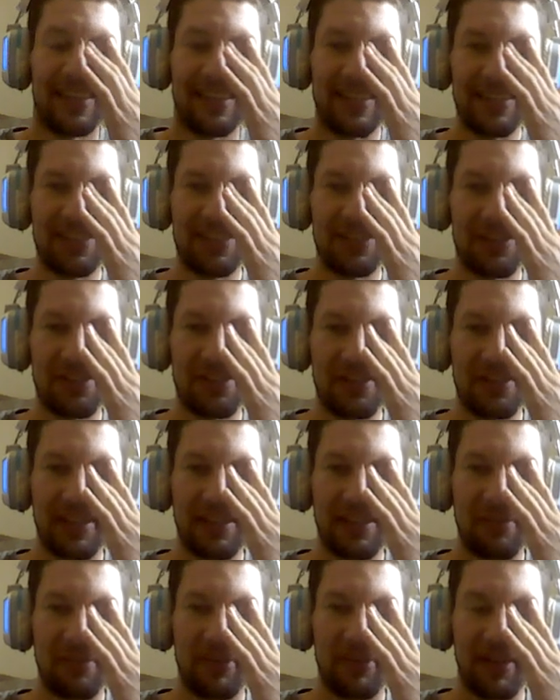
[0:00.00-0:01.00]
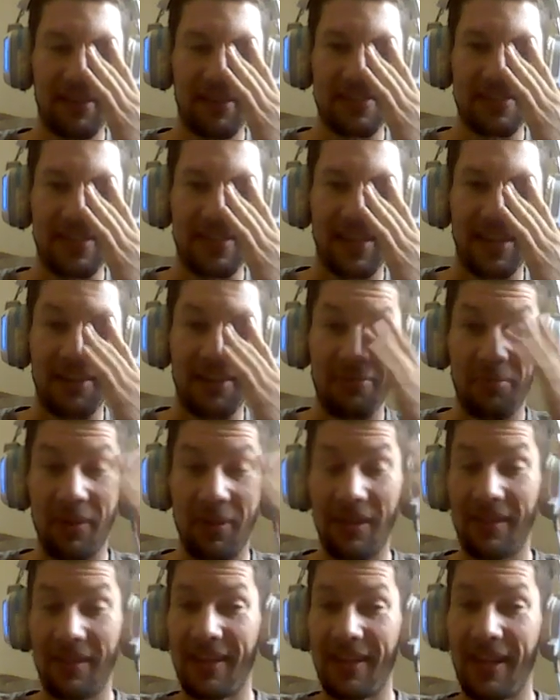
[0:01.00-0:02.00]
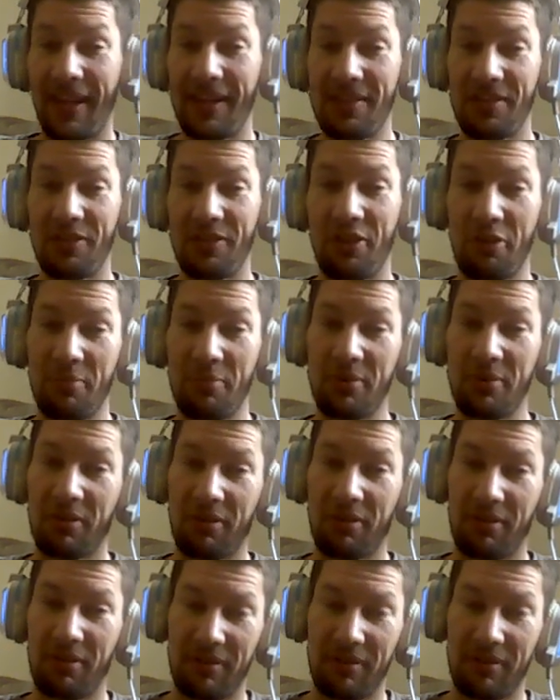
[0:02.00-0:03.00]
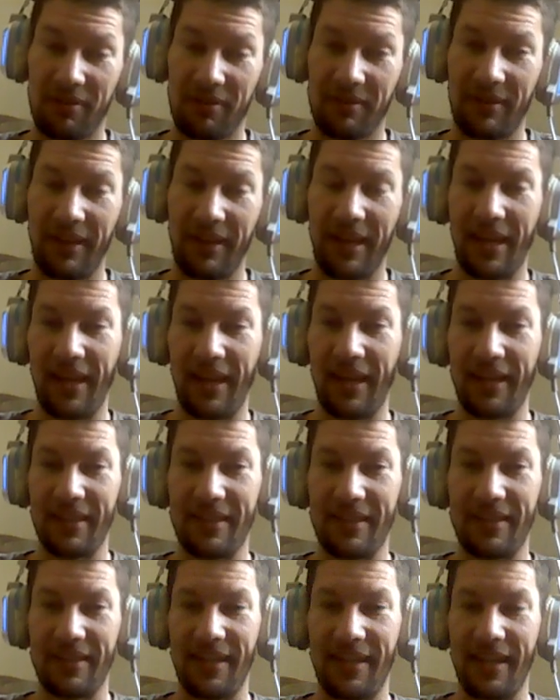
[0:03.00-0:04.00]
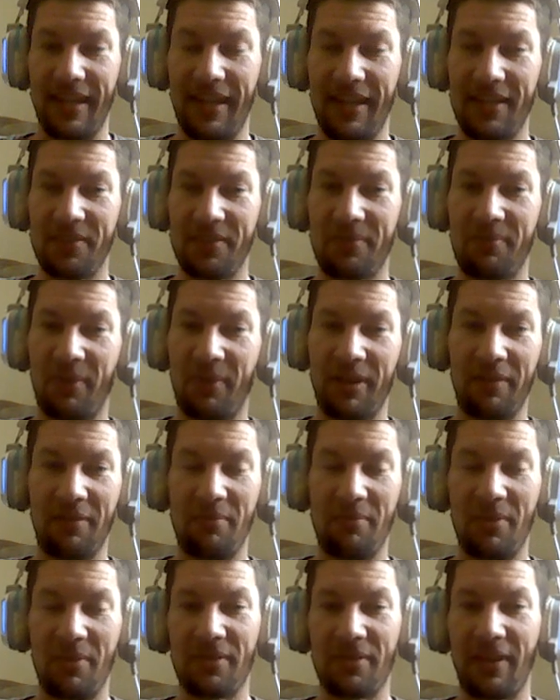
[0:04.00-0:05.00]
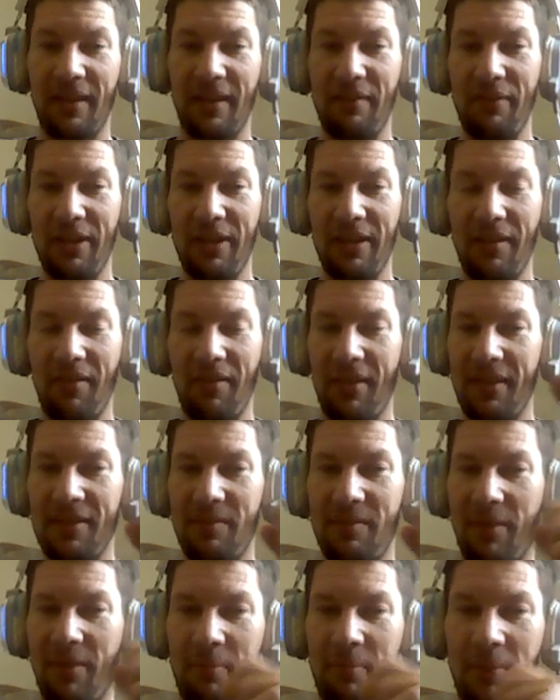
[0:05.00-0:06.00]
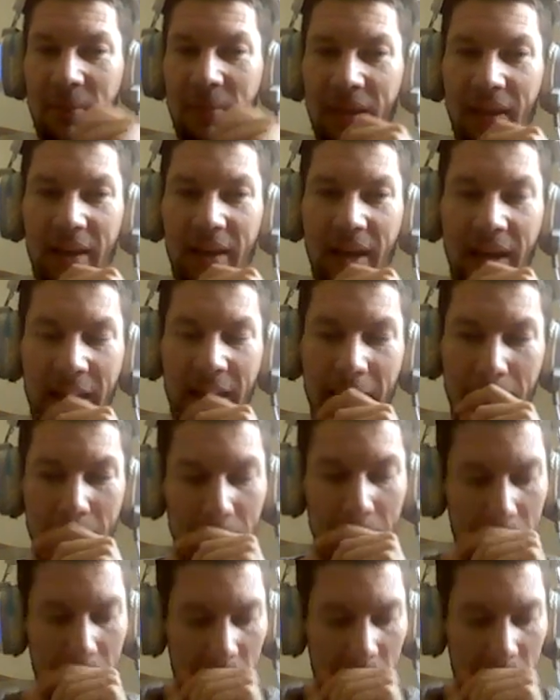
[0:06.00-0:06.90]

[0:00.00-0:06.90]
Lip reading: Teaching your kid to pee outside. Well, that is a noble goal, and it is one of the most convenient things about being a guy.